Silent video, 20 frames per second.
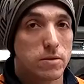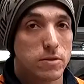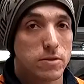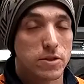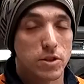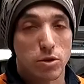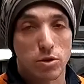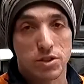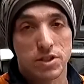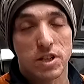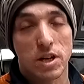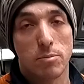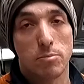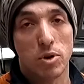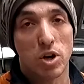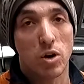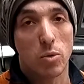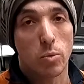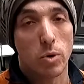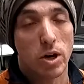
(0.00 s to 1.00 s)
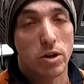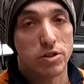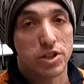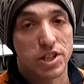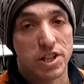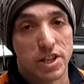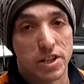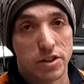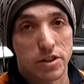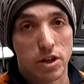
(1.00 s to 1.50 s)
So I'll start by
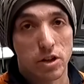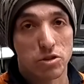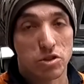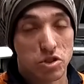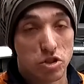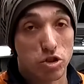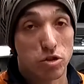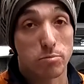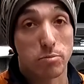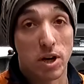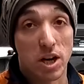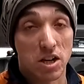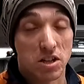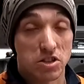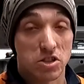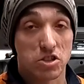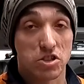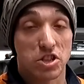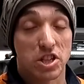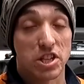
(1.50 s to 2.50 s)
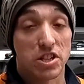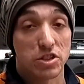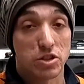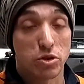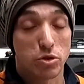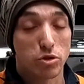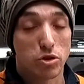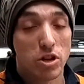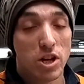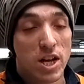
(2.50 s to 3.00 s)
welding in those two bungs into the
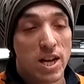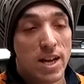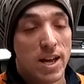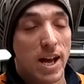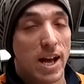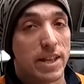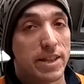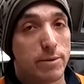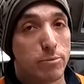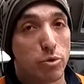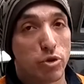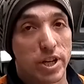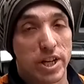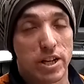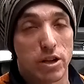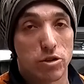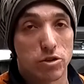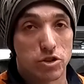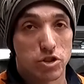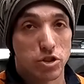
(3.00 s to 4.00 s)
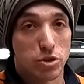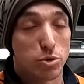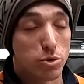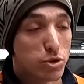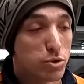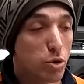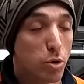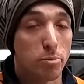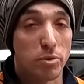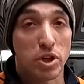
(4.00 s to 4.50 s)
intercooler, and then we'll get on
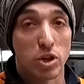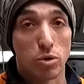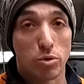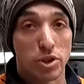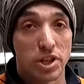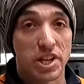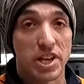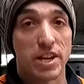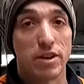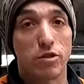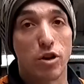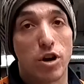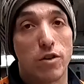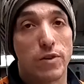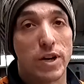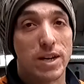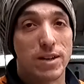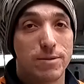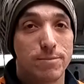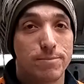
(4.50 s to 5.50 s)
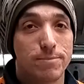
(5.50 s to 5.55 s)
to swapping all the gear over.